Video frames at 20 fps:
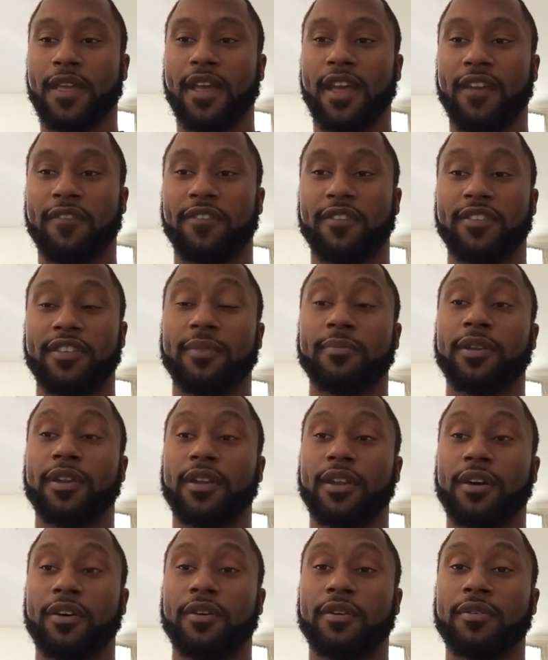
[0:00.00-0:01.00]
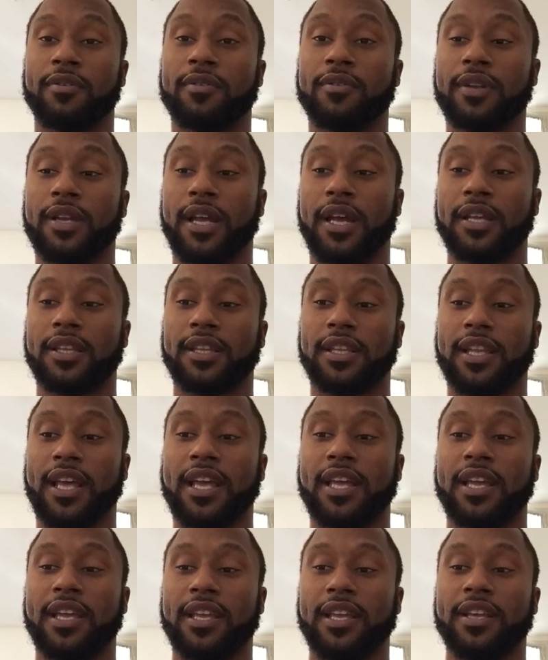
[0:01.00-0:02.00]
and for them to know, like, that
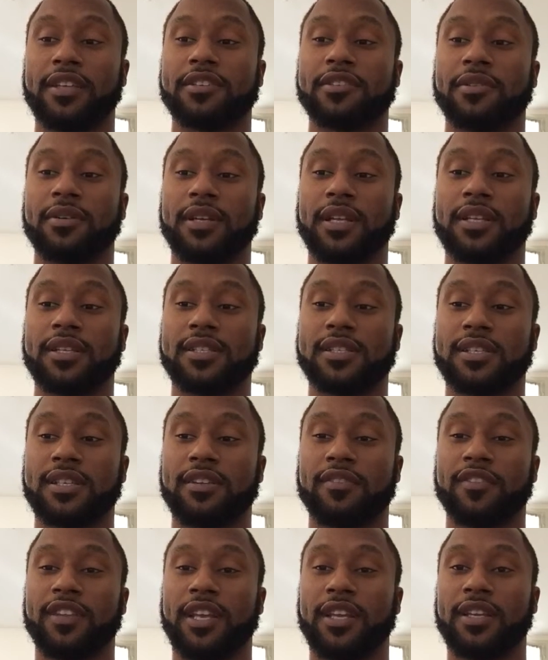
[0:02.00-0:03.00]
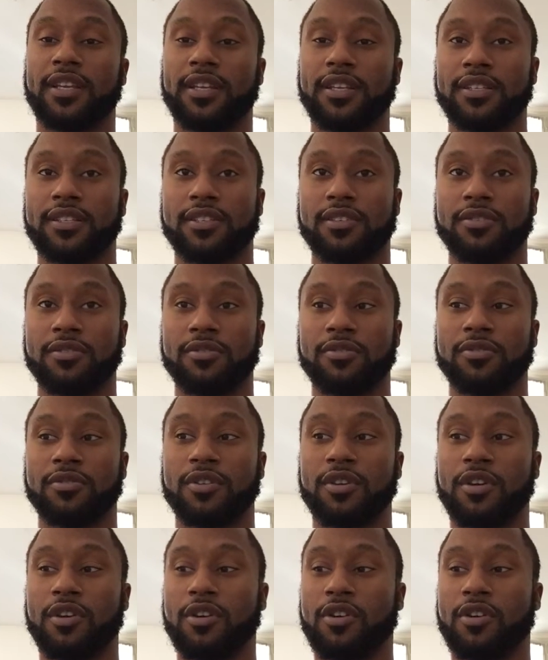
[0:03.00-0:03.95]
they can get to another city if they need to,